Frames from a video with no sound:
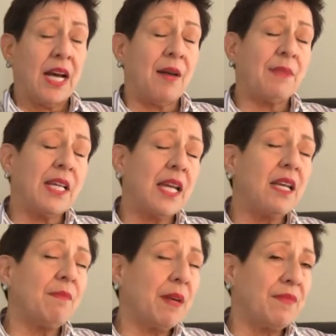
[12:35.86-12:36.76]
I'm
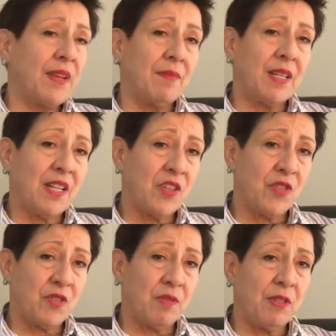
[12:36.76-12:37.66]
taking my family
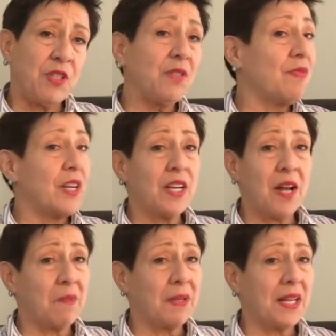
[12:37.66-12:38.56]
history, which is very
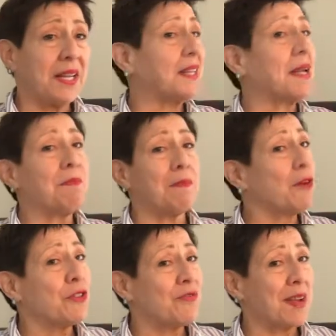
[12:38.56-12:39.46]
complicated, like
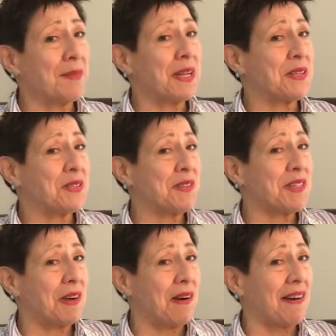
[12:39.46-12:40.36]
most family
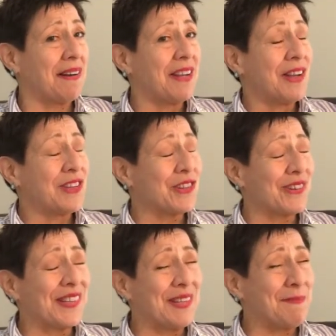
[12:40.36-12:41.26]
histories are,
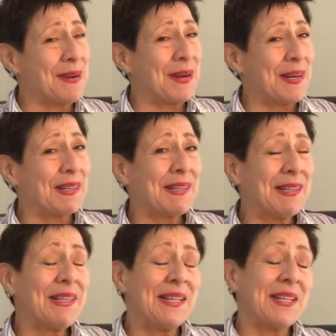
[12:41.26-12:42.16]
certainly in America,
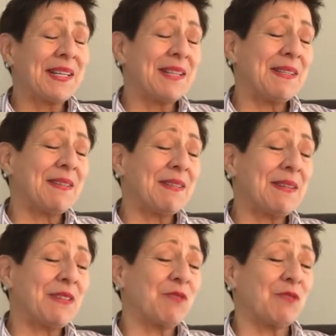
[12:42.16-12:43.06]
because
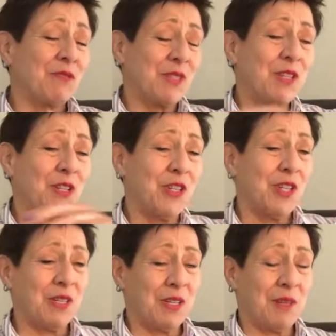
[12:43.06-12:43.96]
we're such
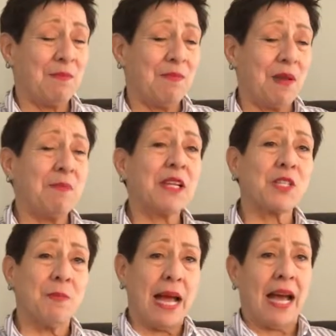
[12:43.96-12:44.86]
a
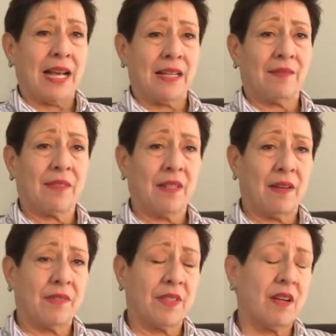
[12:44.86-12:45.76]
mixed bag
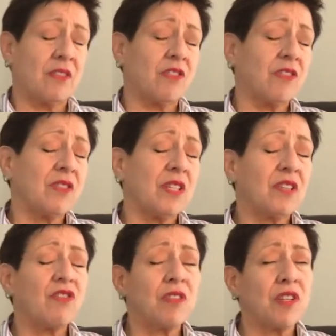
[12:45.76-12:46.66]
of cultures
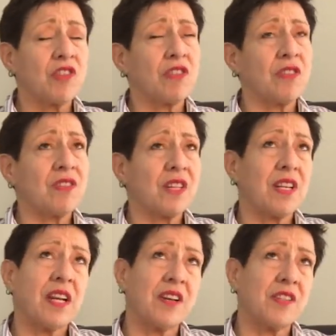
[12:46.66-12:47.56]
and traditions
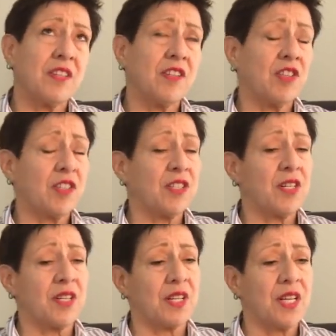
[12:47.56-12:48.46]
and
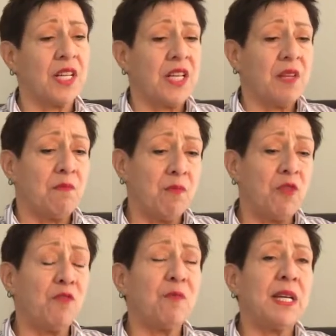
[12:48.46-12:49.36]
heritages and
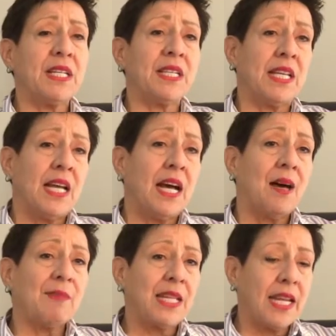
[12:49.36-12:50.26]
movement.
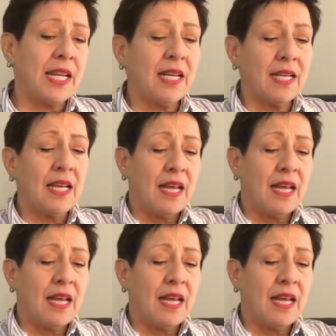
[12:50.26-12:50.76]
I'm taking